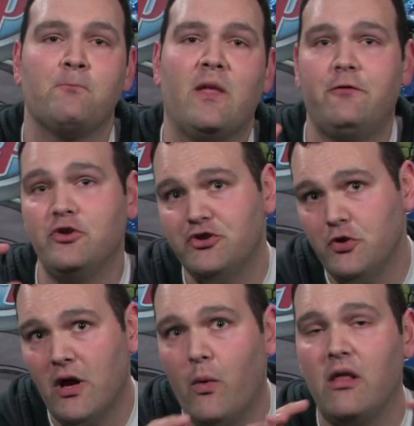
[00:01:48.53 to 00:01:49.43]
If you
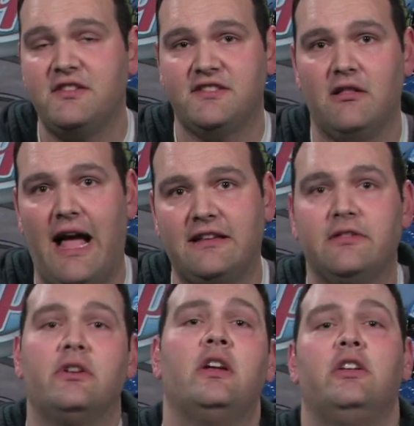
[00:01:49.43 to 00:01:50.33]
shoot it while it's still
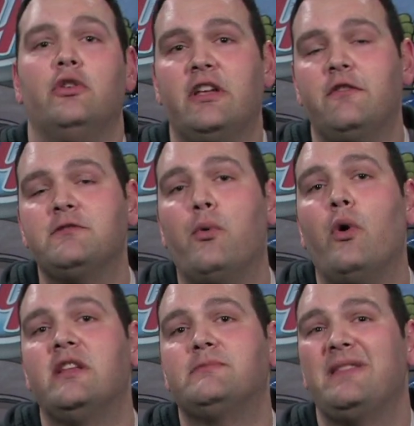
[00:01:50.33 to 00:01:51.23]
active, you'll get those
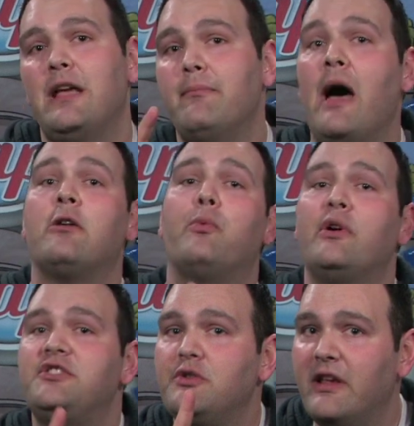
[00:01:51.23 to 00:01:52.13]
points, but the amount of
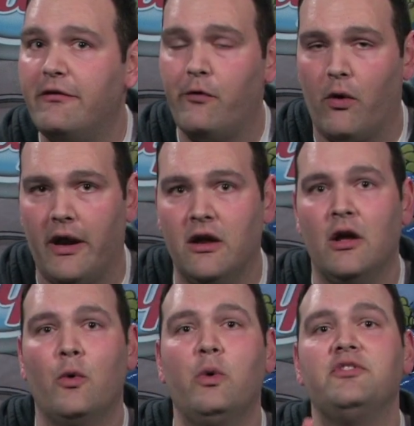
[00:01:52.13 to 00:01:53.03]
points you get for it
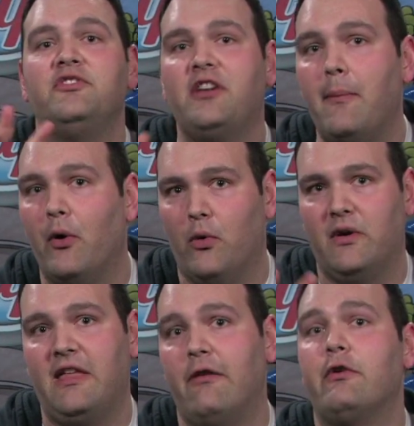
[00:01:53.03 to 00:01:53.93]
will double
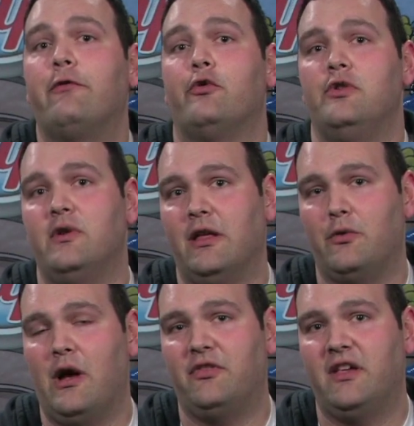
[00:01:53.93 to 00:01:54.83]
with every fruit you get
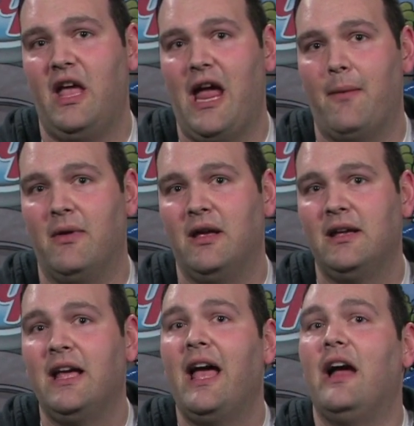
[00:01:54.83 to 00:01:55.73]
throughout the game.
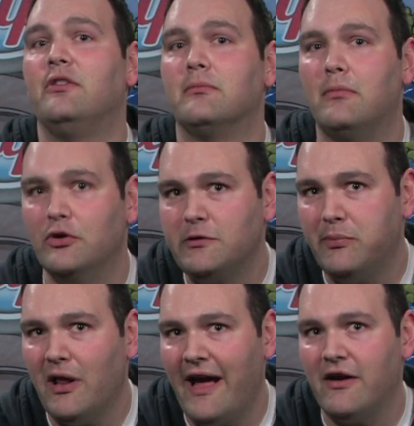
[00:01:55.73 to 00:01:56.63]
And your
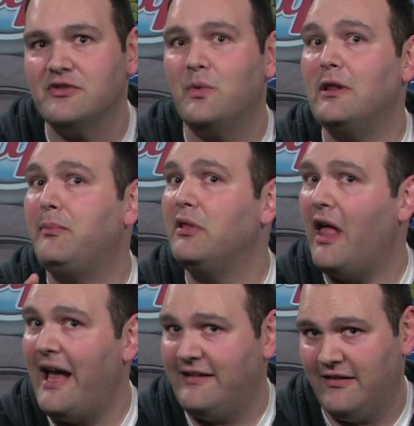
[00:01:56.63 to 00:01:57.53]
multipliers will
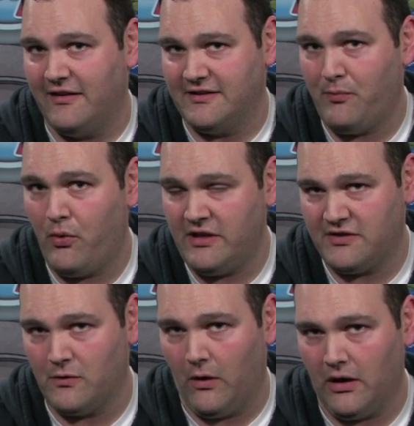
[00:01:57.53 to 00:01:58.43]
apply to this point
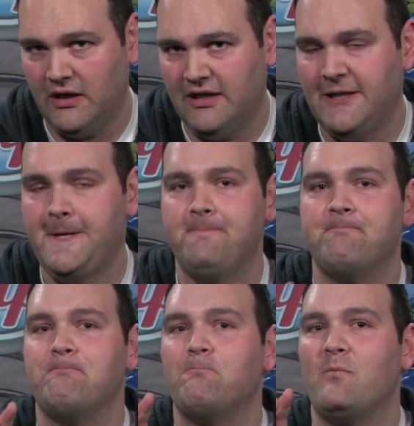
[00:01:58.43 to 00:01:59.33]
score.
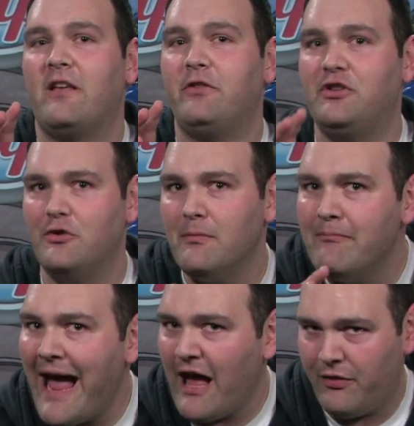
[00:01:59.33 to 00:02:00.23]
If you do the
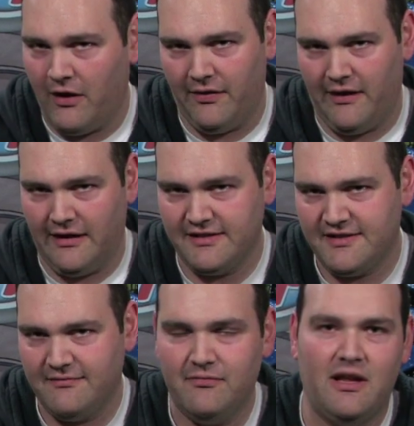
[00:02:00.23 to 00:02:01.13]
math on
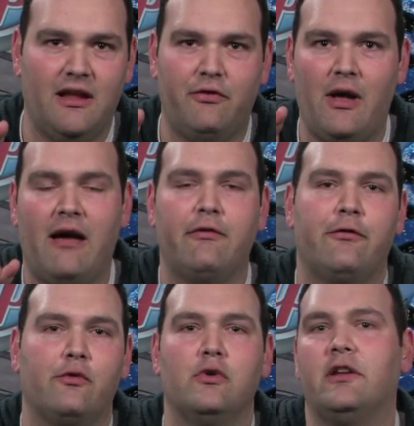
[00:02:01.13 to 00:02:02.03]
this, if you have a
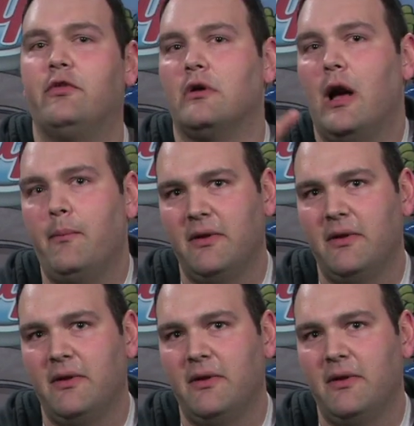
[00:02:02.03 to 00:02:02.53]
fruit, if you're up